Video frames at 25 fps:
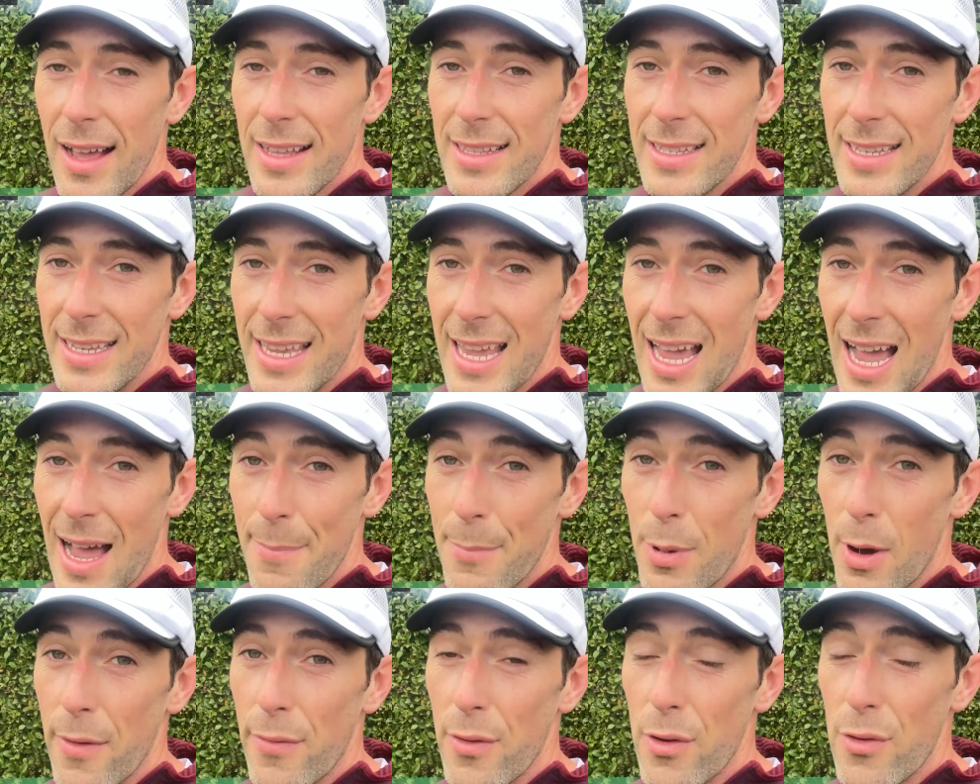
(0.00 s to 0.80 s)
to
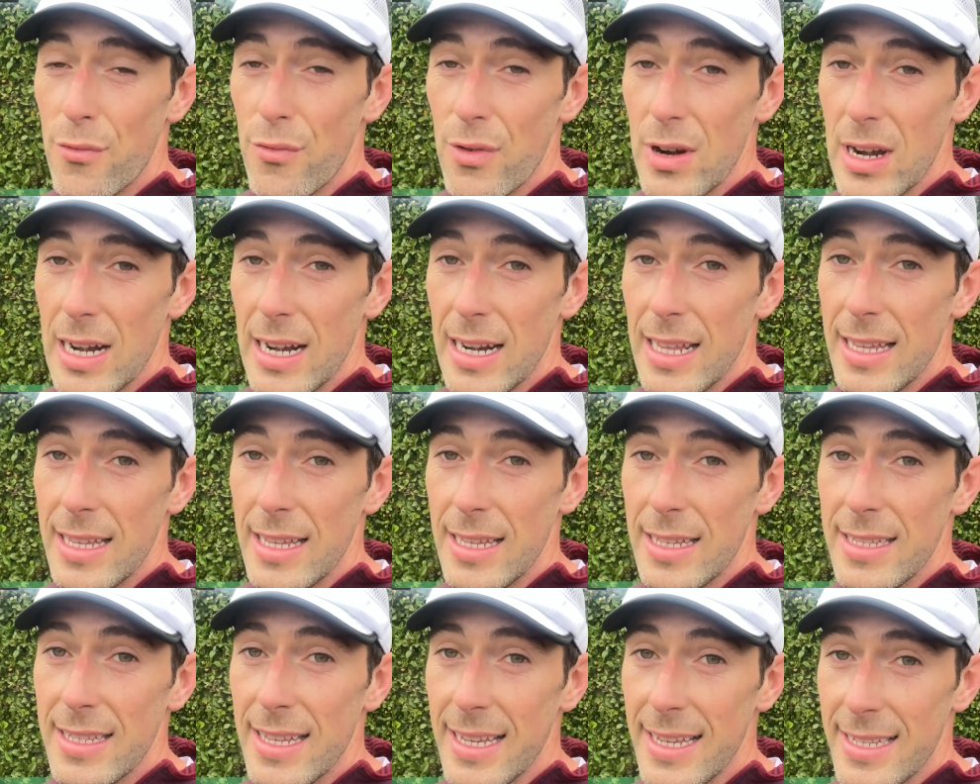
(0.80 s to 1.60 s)
cap off a really
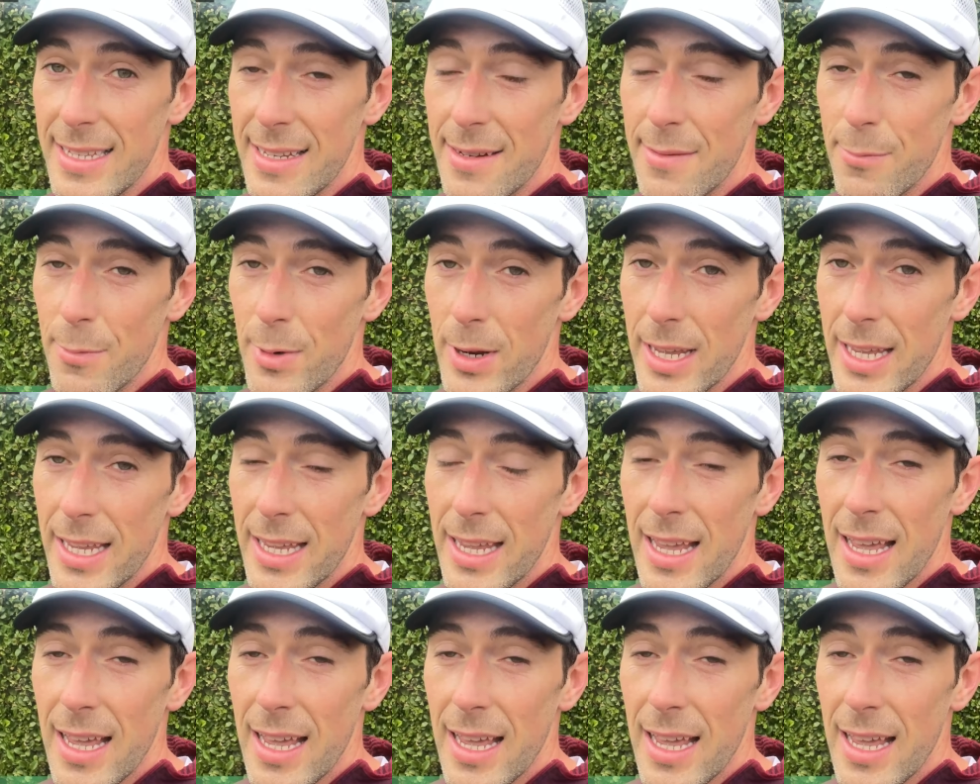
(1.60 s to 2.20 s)
decent week.